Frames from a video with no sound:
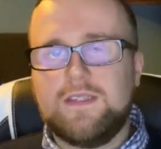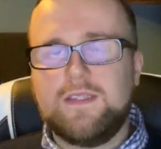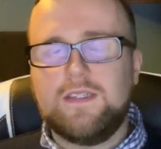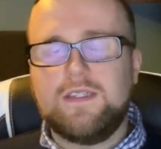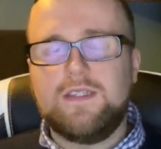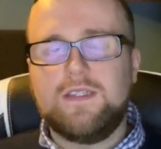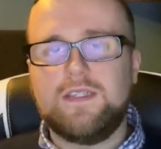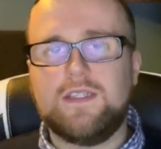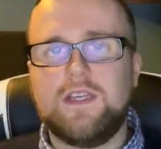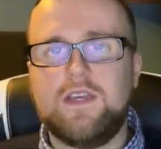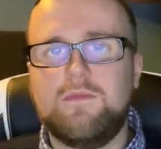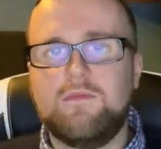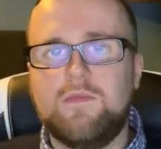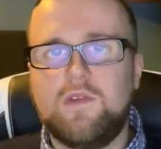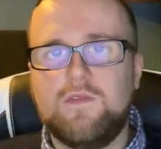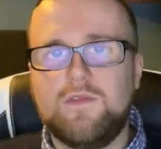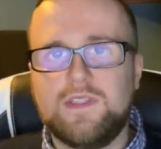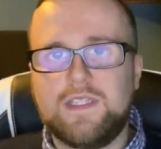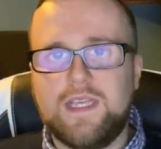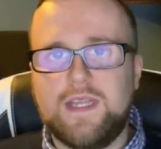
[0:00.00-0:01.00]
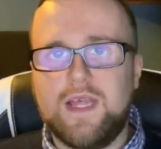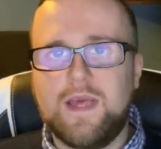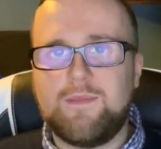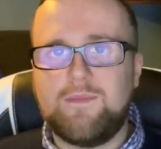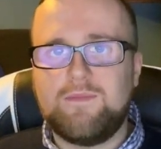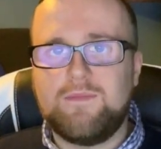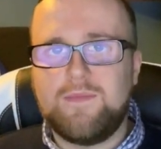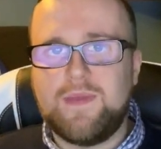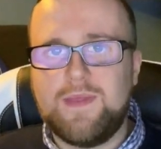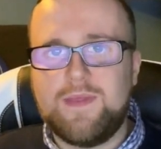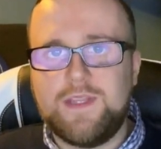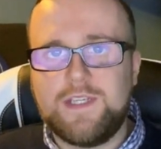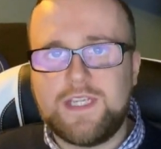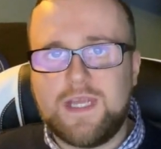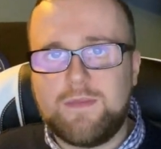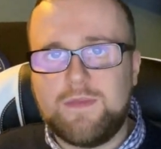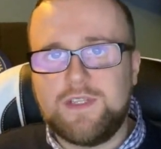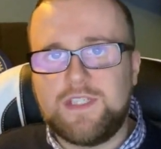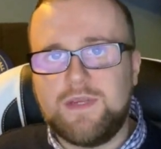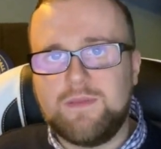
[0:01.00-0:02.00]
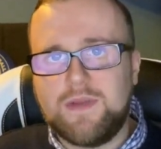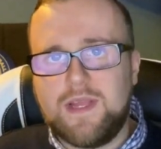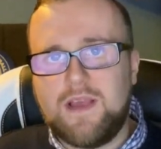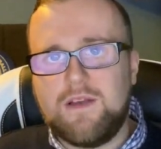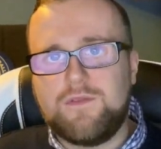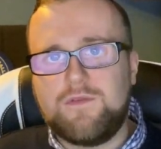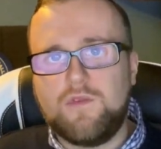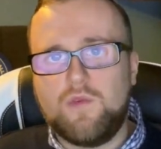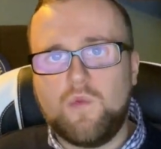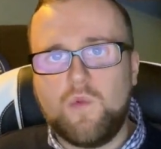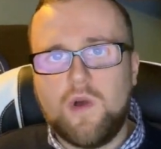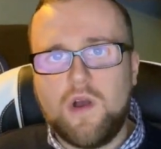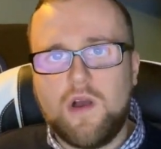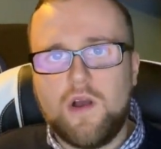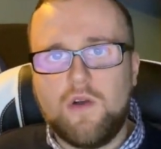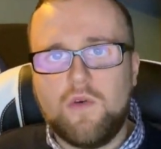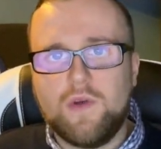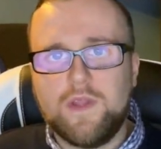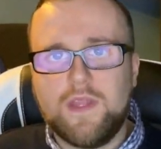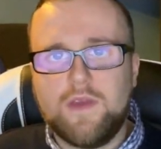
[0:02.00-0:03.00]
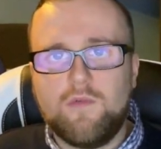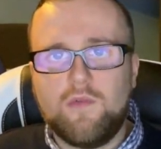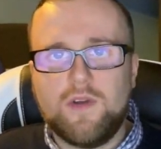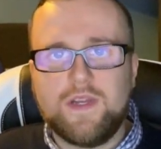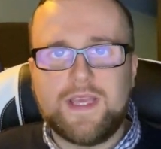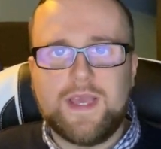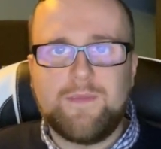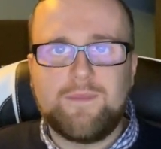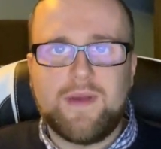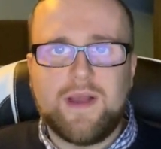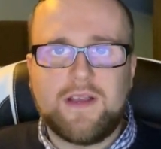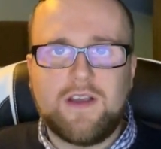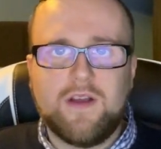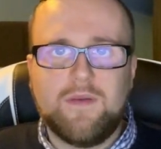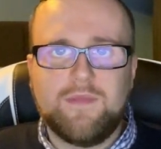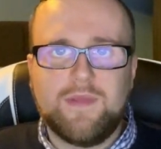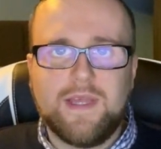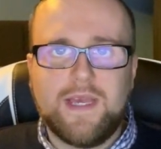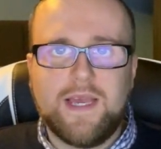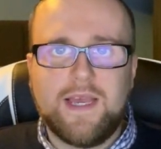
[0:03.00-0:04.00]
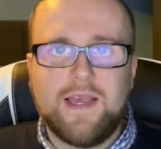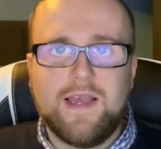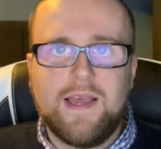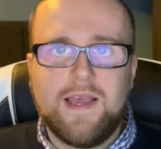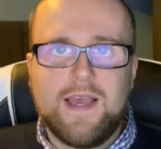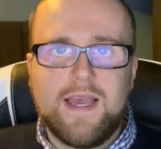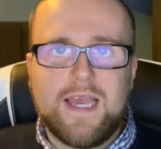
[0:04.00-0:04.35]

and obviously they've been in the Championship now for a while and they want to get back up there